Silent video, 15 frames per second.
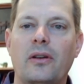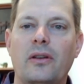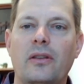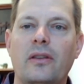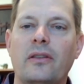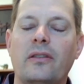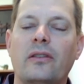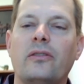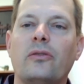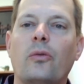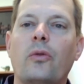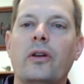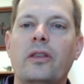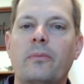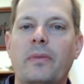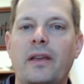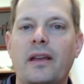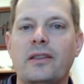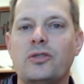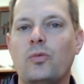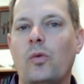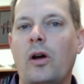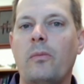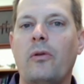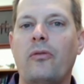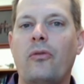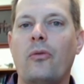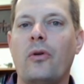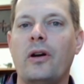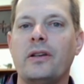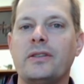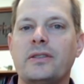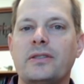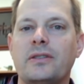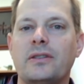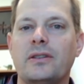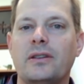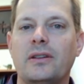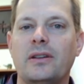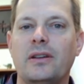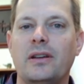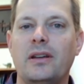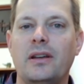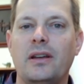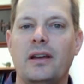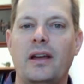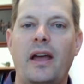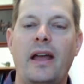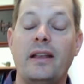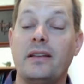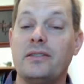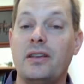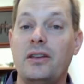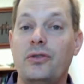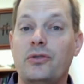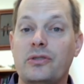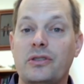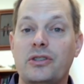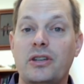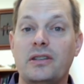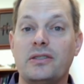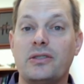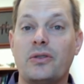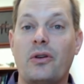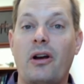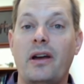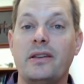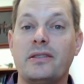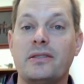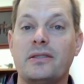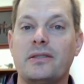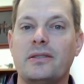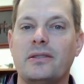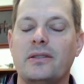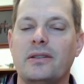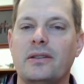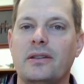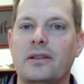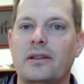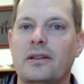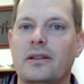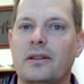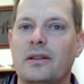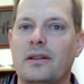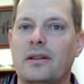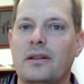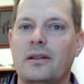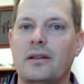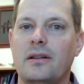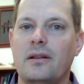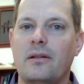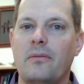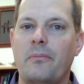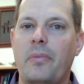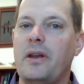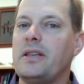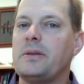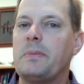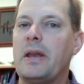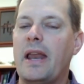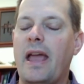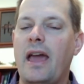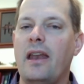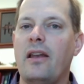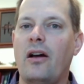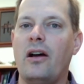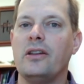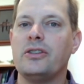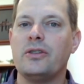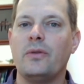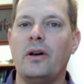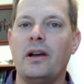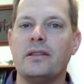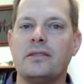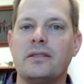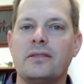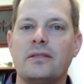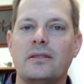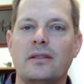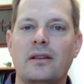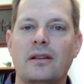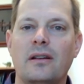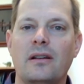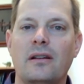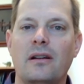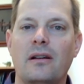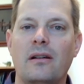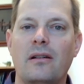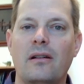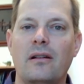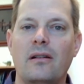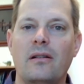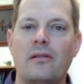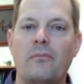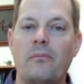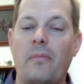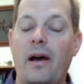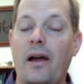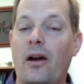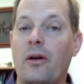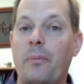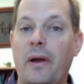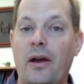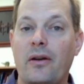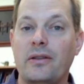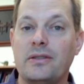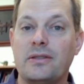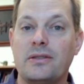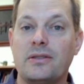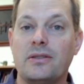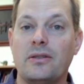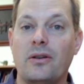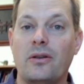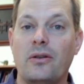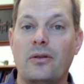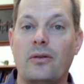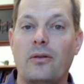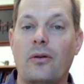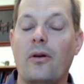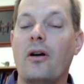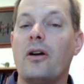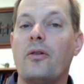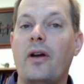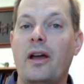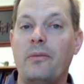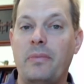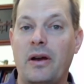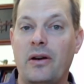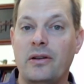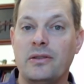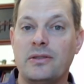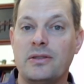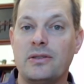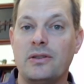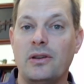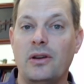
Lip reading: this is a story that begins well before us and continues in Jesus Christ. But it's been handed on to us by our parents or our grandparents,